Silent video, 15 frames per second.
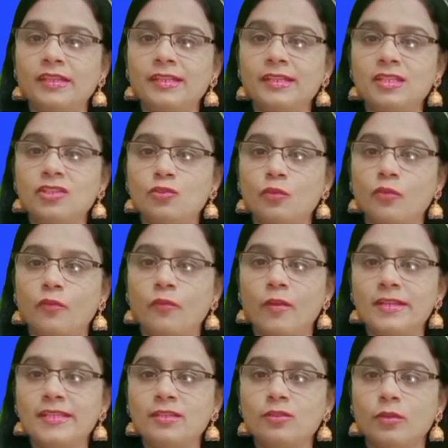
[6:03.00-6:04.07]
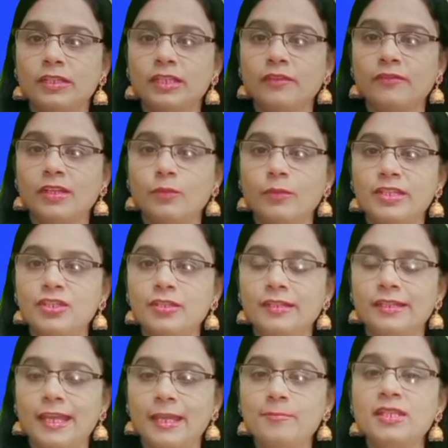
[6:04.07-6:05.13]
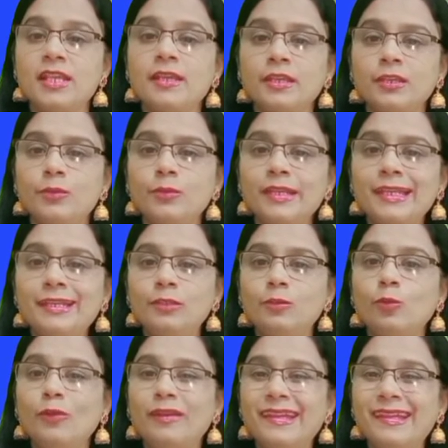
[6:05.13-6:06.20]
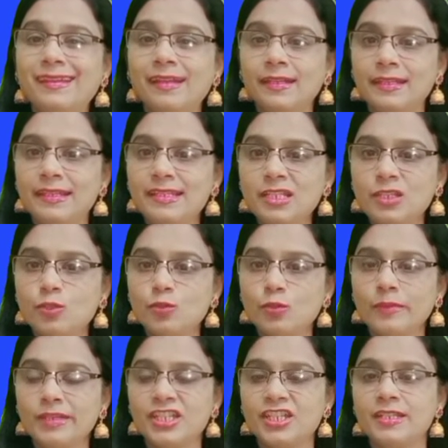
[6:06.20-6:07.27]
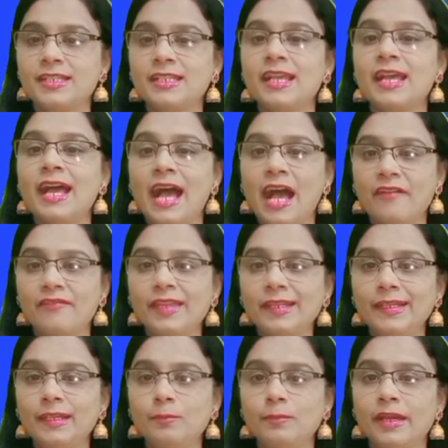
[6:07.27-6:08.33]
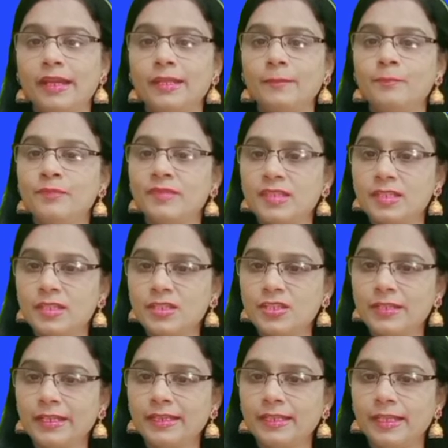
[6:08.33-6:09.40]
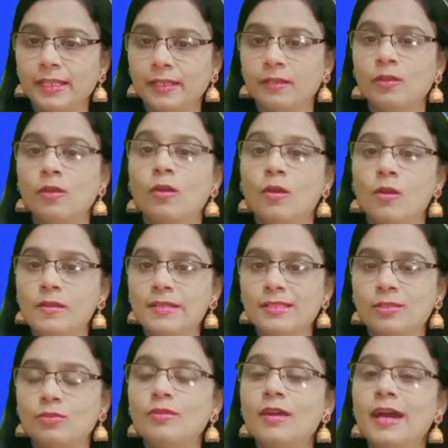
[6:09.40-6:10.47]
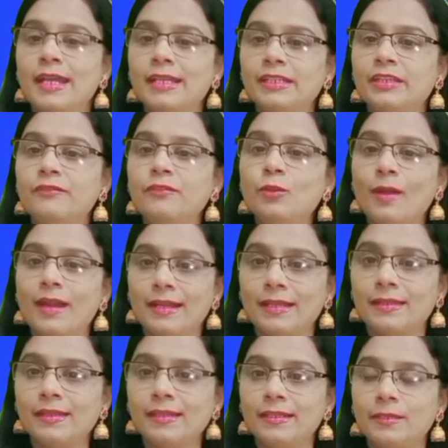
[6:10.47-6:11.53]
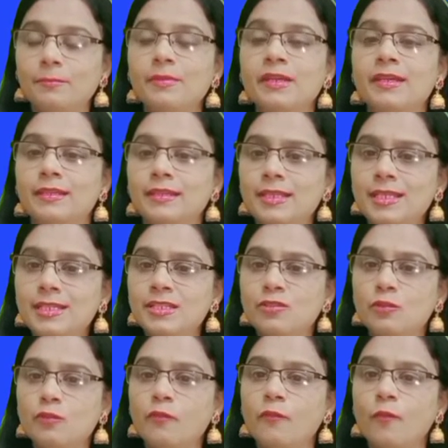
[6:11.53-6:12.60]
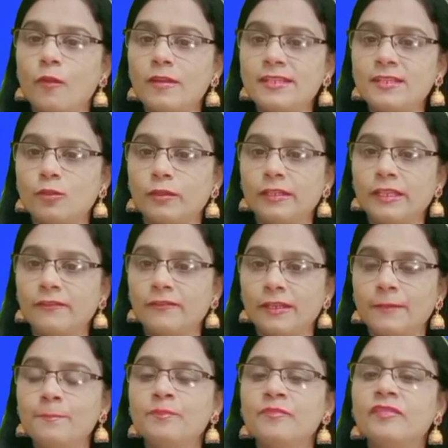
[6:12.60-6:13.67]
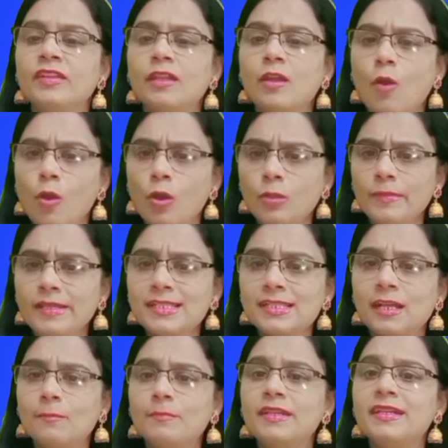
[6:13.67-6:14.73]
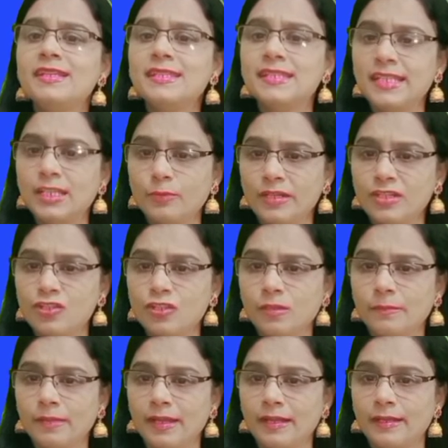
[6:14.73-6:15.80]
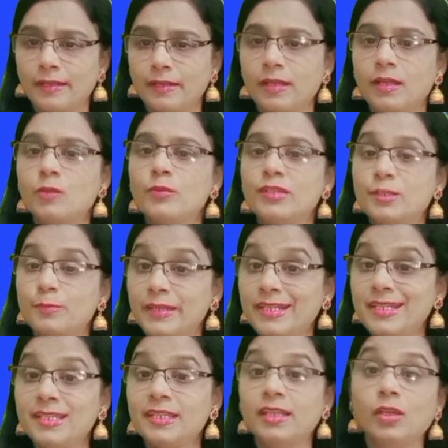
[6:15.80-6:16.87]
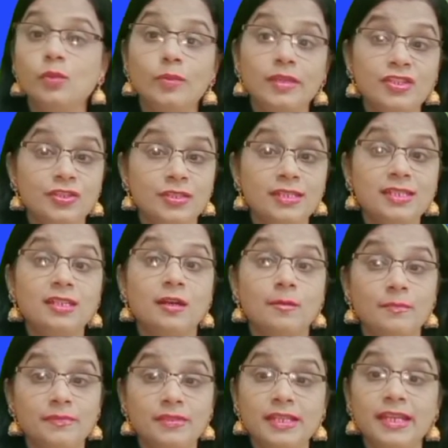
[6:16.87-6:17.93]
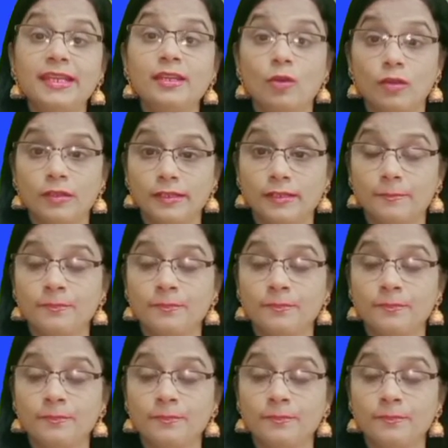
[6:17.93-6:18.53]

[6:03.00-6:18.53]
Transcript: this true, false, not given question types, you need to read at least 2 questions, have that in mind, search the thing. Also, I'll give you another tip. This true, false, not given will always come in a sequential manner, which means the questions come in order.